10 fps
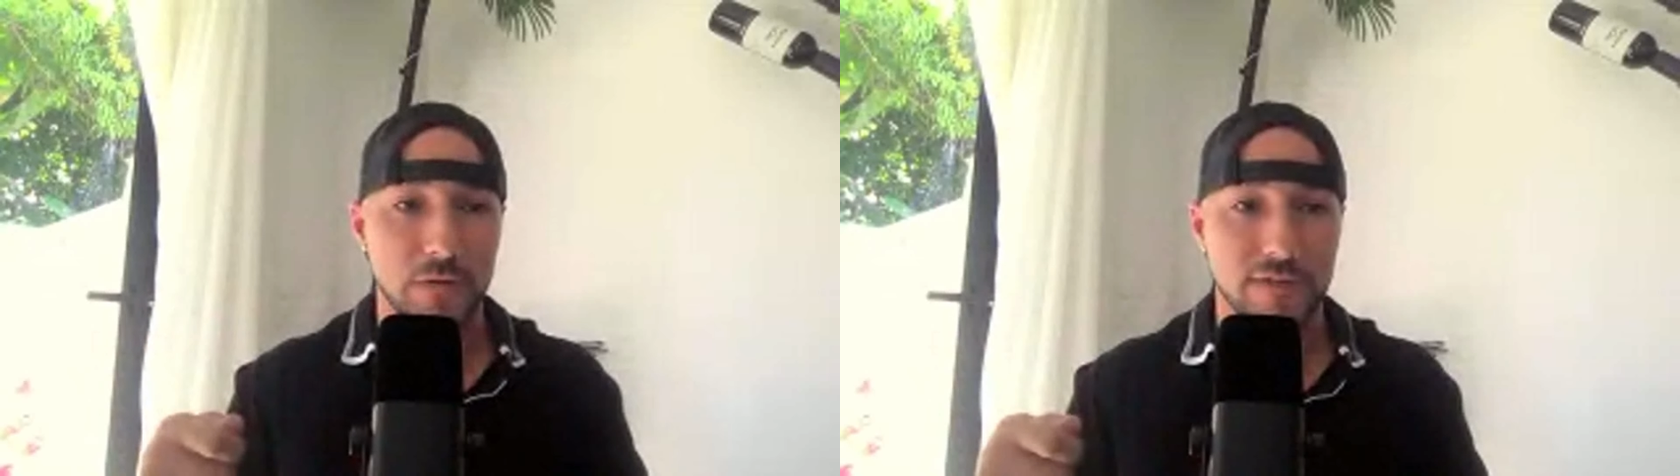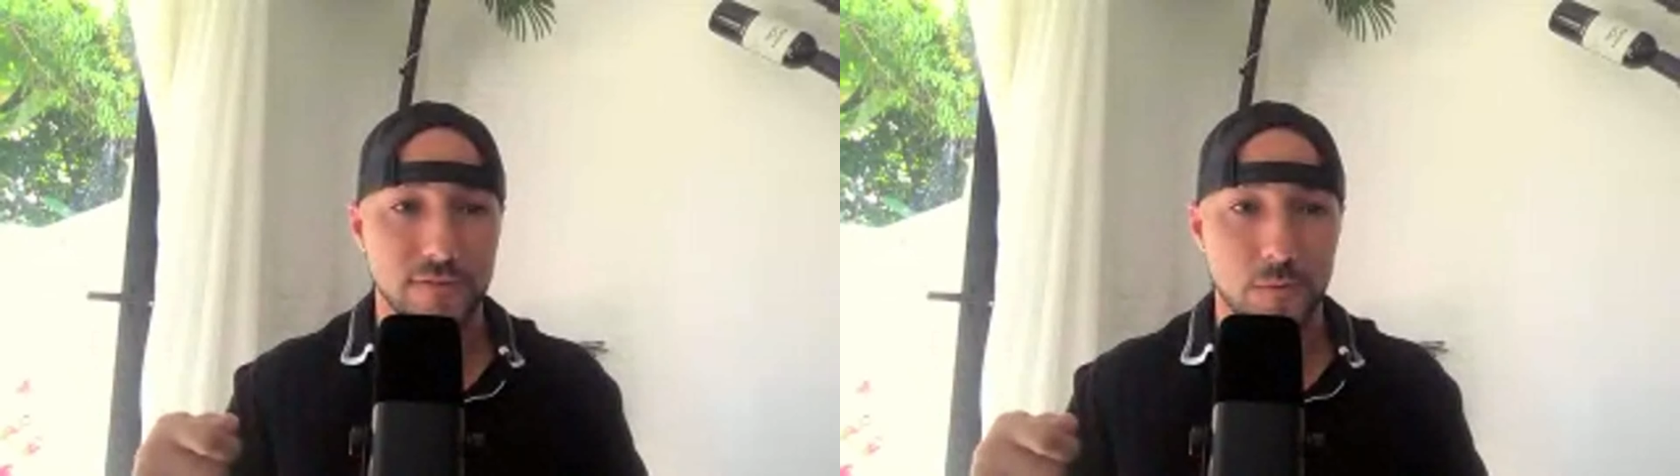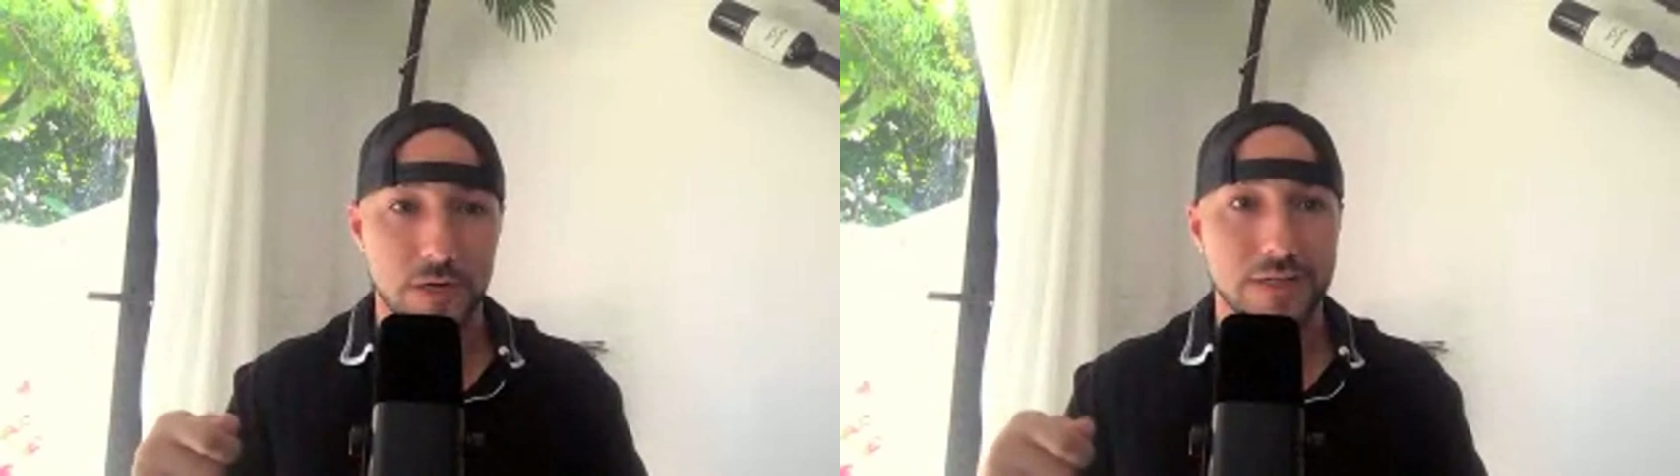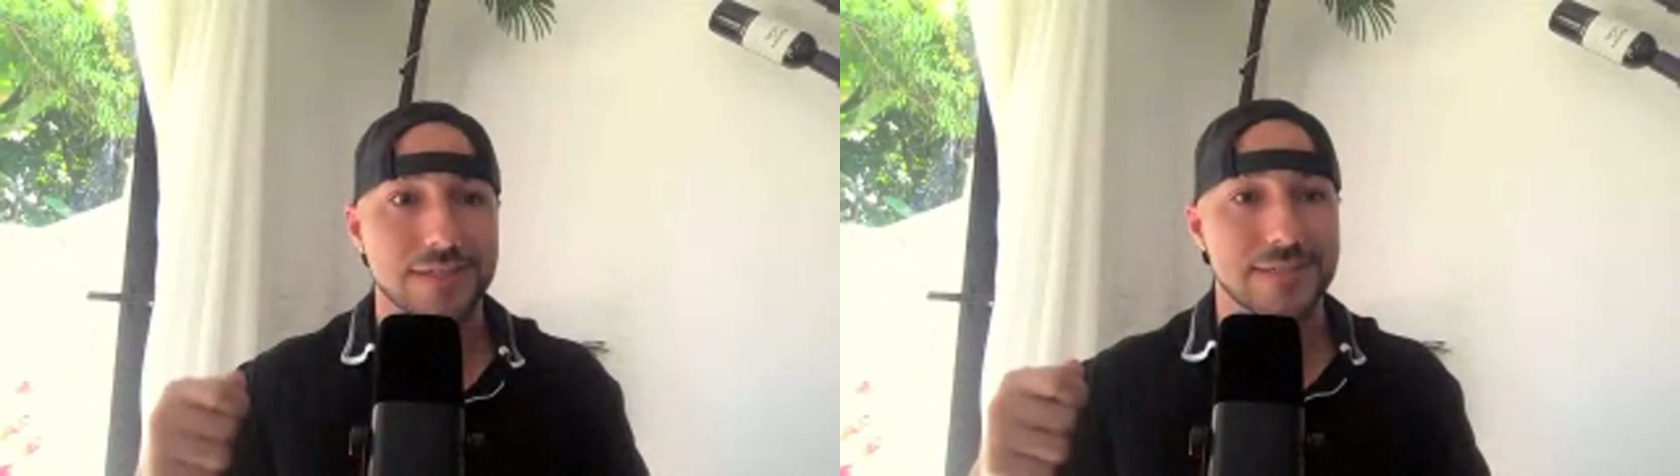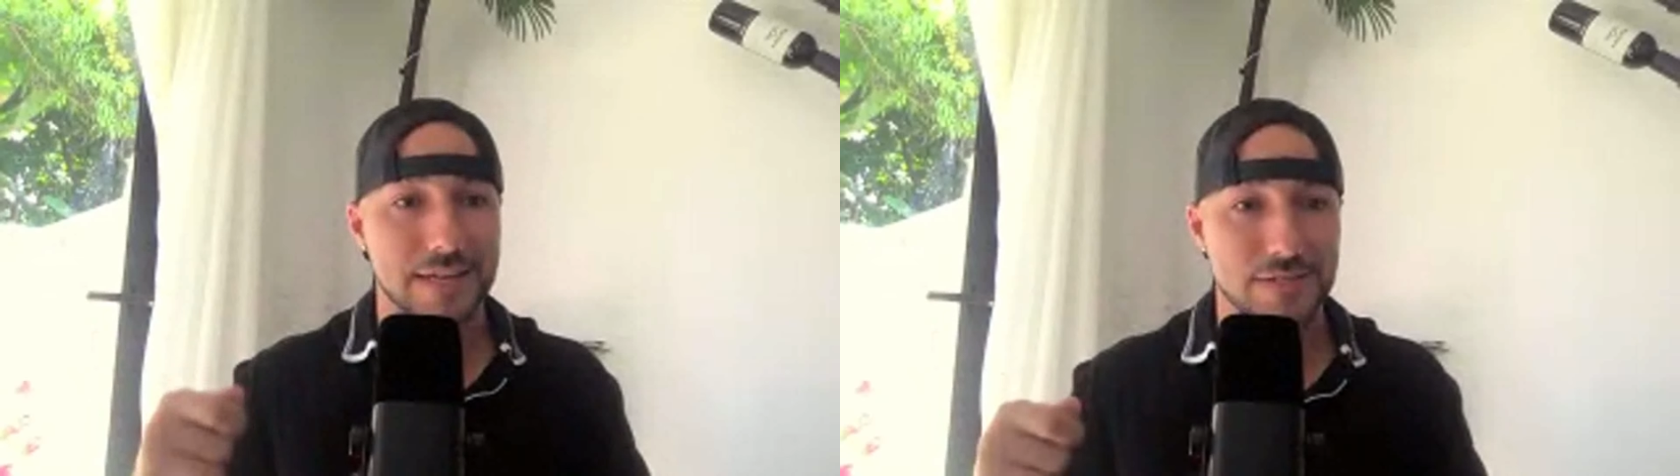pill doesn't
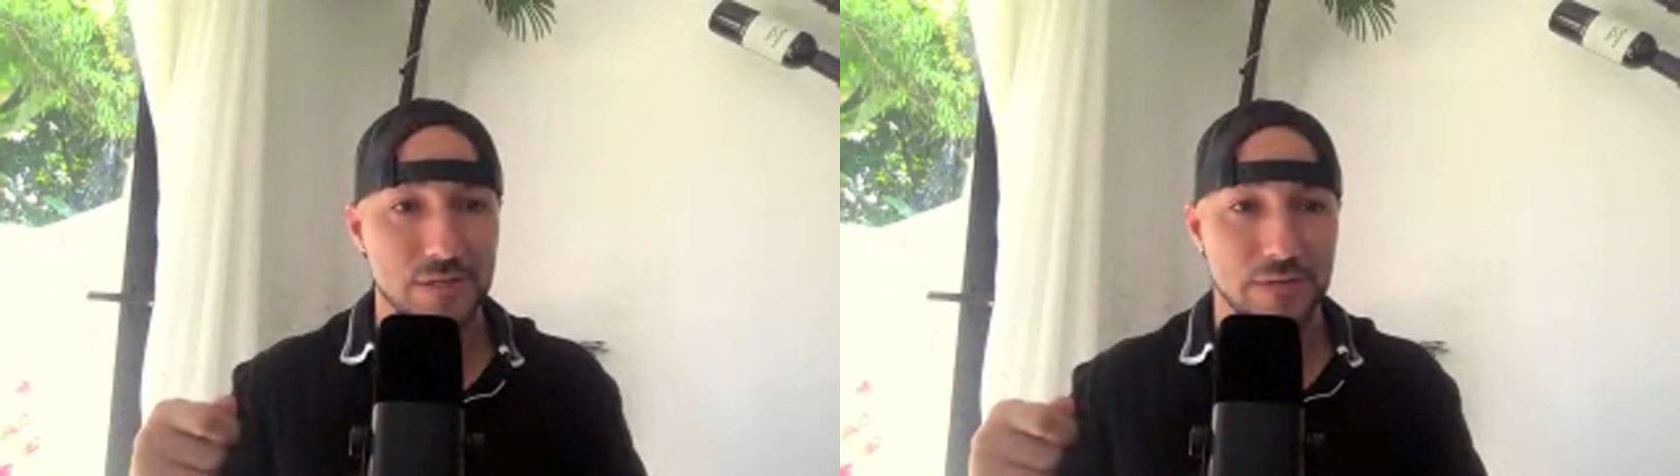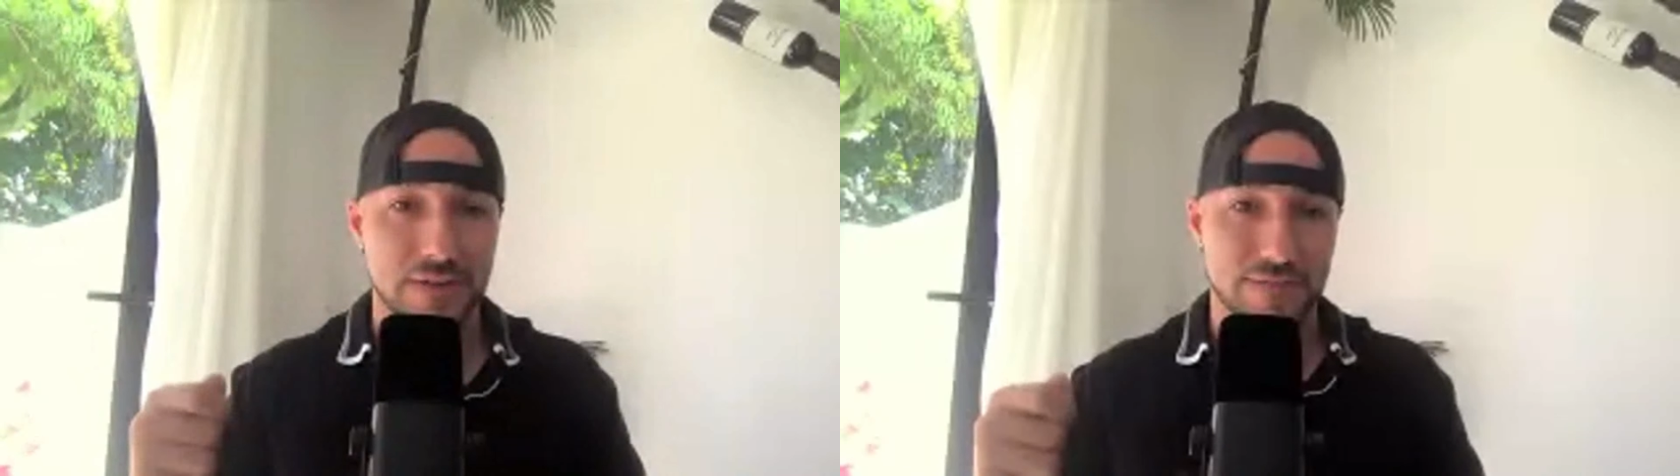work, take two.